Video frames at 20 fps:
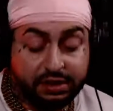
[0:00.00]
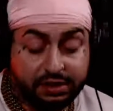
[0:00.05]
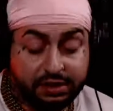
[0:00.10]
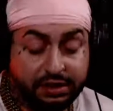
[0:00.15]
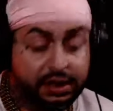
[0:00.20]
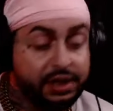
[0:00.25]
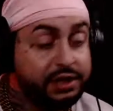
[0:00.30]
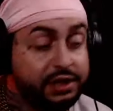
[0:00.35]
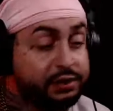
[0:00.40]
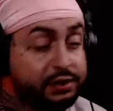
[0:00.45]

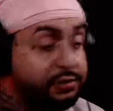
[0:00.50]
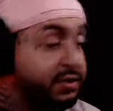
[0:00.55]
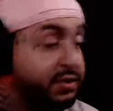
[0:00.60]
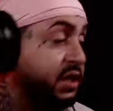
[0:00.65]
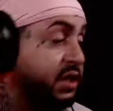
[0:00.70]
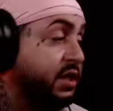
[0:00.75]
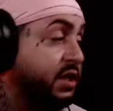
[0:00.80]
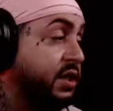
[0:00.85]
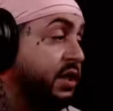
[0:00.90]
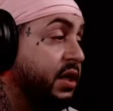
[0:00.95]
and it'll
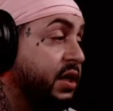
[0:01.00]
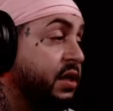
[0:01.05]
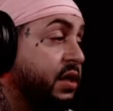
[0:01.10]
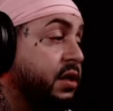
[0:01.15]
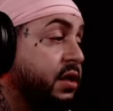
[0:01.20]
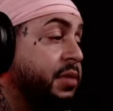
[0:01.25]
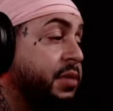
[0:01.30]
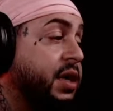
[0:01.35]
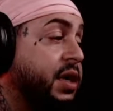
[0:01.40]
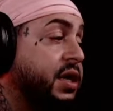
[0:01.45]
be in the
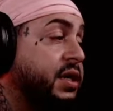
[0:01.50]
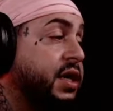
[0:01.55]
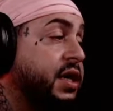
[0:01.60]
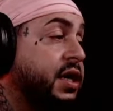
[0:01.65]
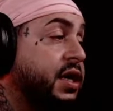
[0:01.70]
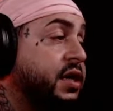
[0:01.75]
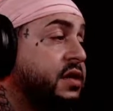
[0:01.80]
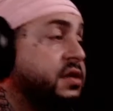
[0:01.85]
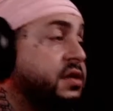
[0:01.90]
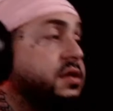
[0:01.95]

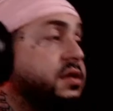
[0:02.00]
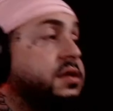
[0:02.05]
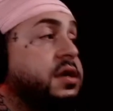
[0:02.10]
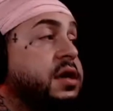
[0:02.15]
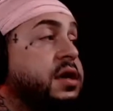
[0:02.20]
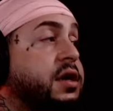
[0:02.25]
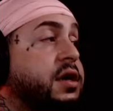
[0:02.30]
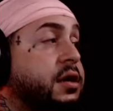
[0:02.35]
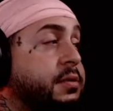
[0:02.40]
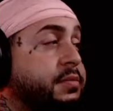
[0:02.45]
podcast
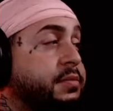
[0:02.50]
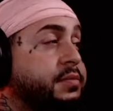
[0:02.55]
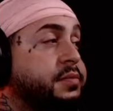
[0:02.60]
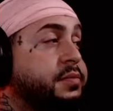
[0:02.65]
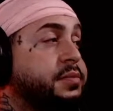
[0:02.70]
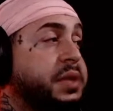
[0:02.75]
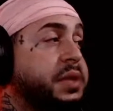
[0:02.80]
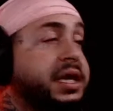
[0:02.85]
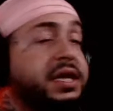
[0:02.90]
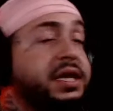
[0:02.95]

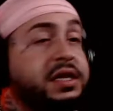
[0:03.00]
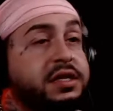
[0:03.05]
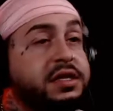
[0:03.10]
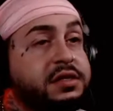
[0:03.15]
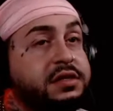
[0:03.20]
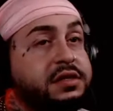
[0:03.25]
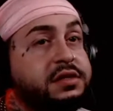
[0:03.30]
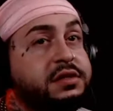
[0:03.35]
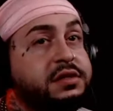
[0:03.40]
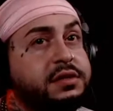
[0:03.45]
playlist.